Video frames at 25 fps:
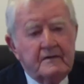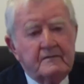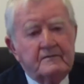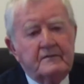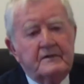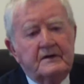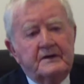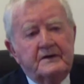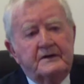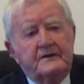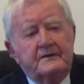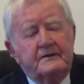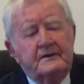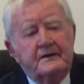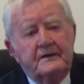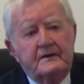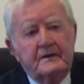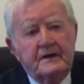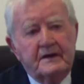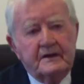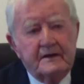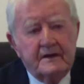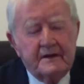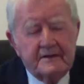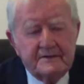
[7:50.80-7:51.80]
Right.
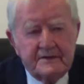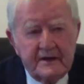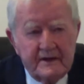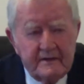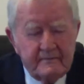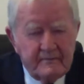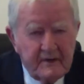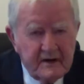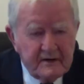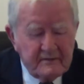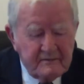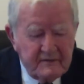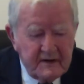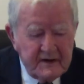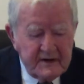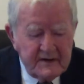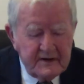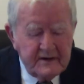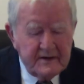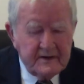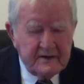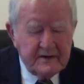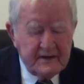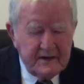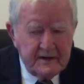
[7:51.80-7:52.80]
They've
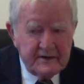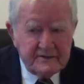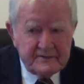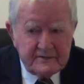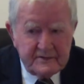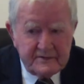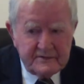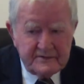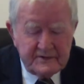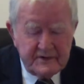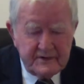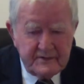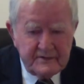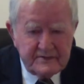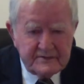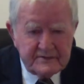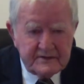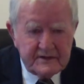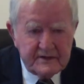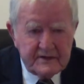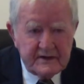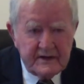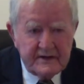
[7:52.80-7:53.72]
already introduced